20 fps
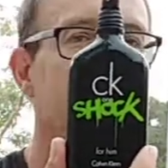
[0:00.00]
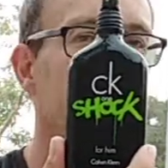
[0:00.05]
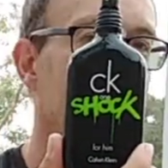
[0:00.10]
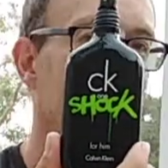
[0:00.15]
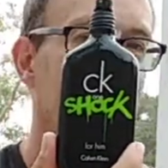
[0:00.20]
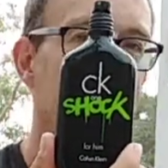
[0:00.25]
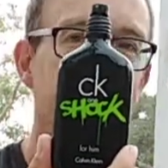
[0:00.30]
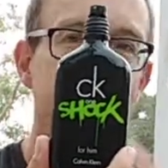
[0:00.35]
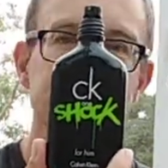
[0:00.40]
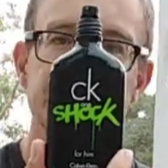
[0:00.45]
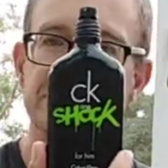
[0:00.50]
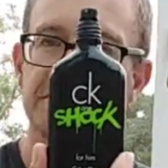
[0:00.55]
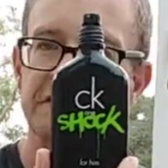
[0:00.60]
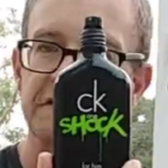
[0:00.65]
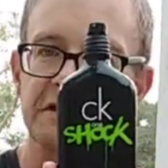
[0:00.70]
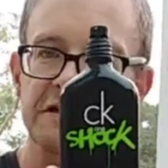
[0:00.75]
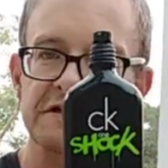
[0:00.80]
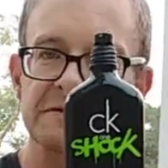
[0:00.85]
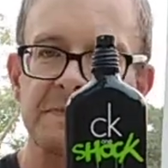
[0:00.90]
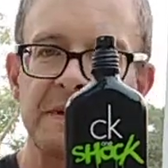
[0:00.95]
Again, it's not an
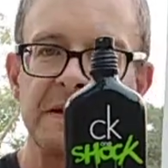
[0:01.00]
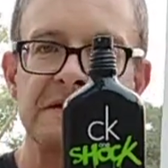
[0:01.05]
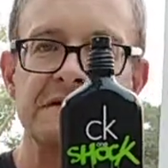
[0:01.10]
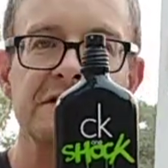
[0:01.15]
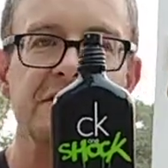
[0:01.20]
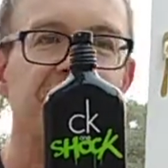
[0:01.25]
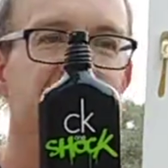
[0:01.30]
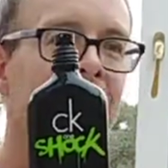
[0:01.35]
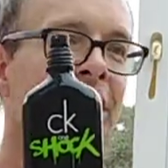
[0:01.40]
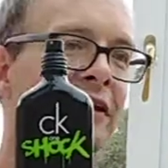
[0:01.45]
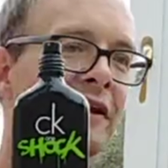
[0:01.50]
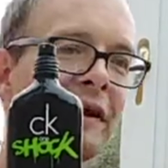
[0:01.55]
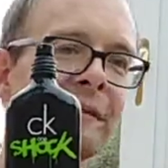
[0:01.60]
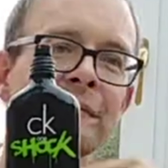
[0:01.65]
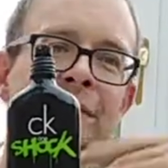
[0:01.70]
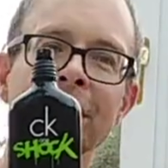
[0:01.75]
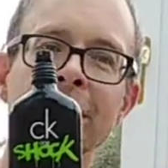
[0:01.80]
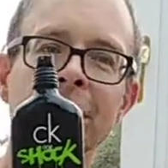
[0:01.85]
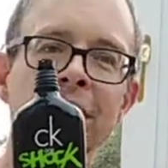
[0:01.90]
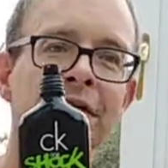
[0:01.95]
expensive one. I'm
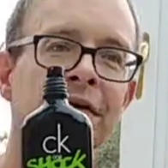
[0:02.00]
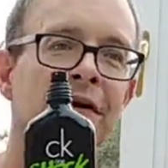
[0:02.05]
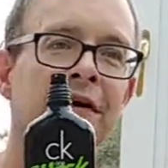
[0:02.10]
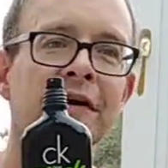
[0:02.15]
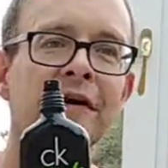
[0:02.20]
not a,